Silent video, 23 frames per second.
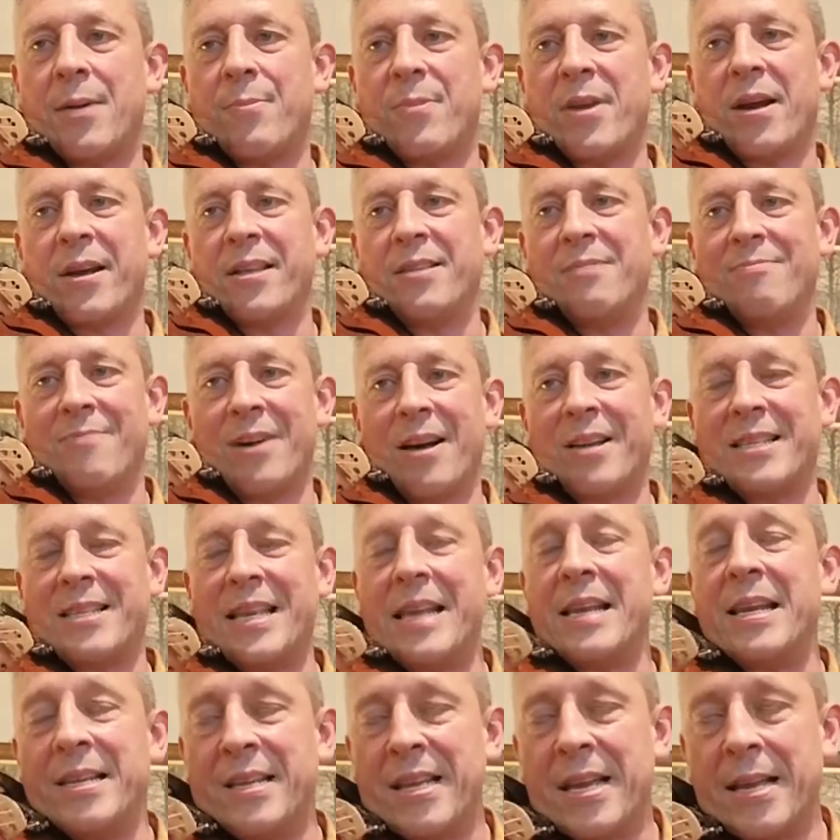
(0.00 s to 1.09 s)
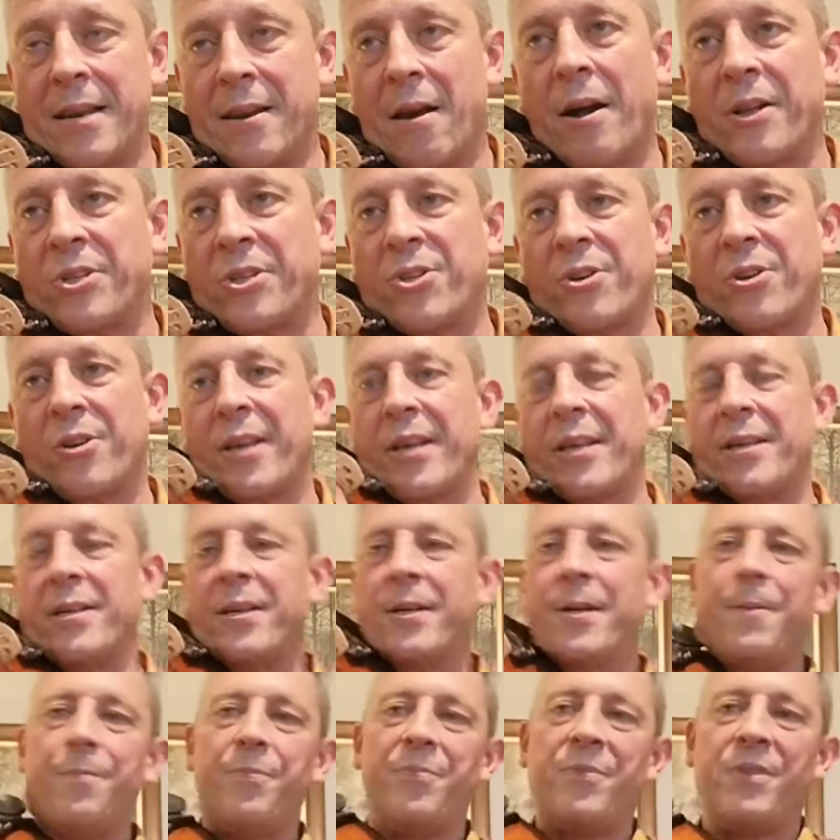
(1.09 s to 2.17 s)
I tend to do it naturally
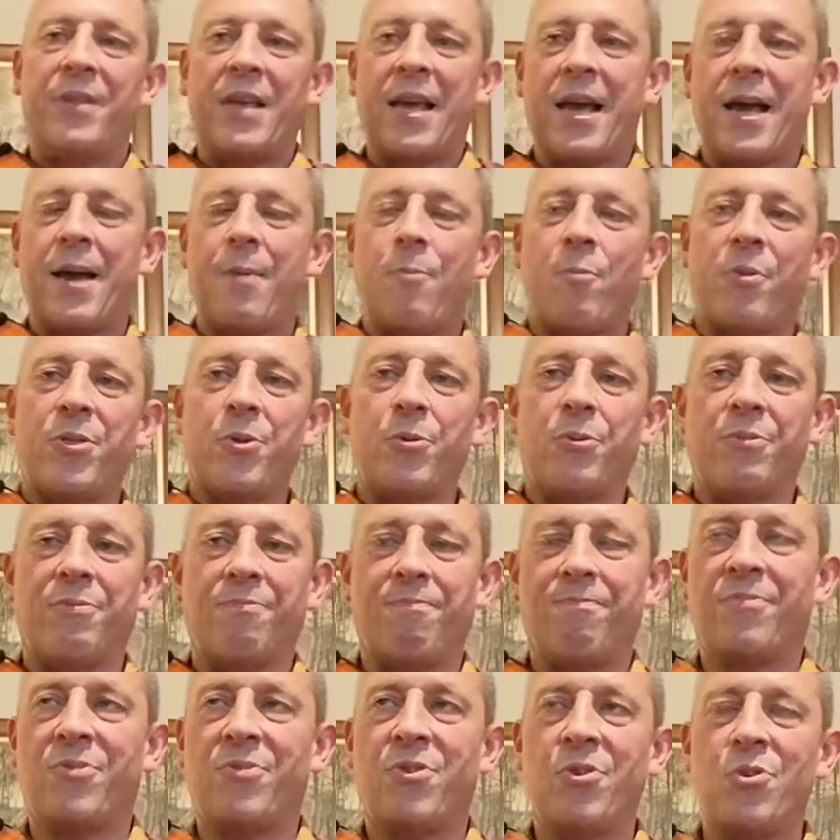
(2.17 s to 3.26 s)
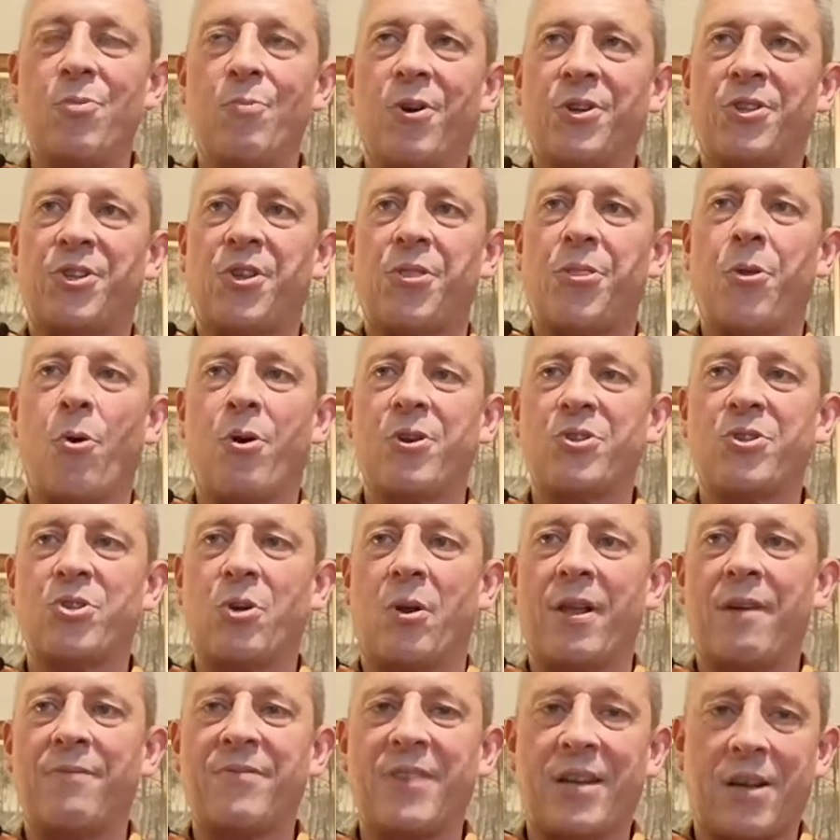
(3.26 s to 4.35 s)
without too much thought, so I'll
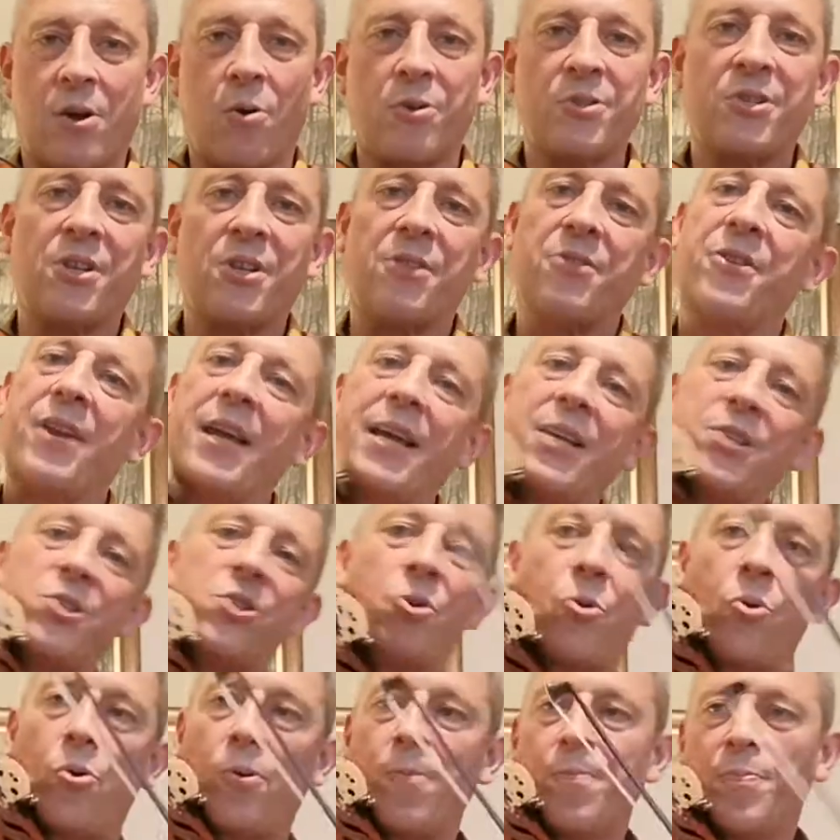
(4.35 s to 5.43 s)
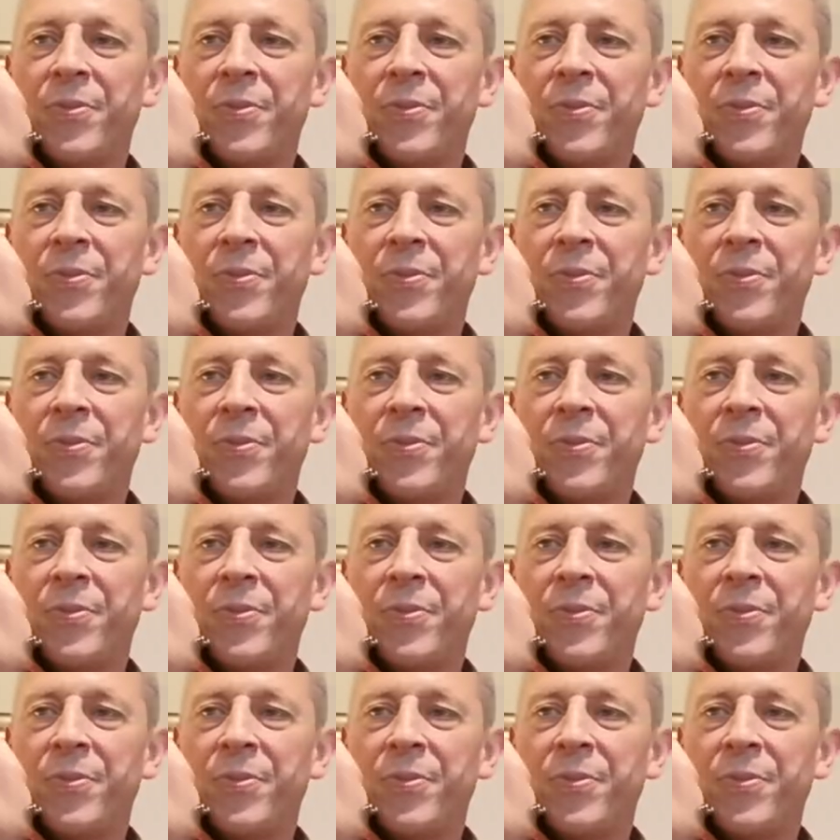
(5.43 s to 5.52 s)
have to concentrate. So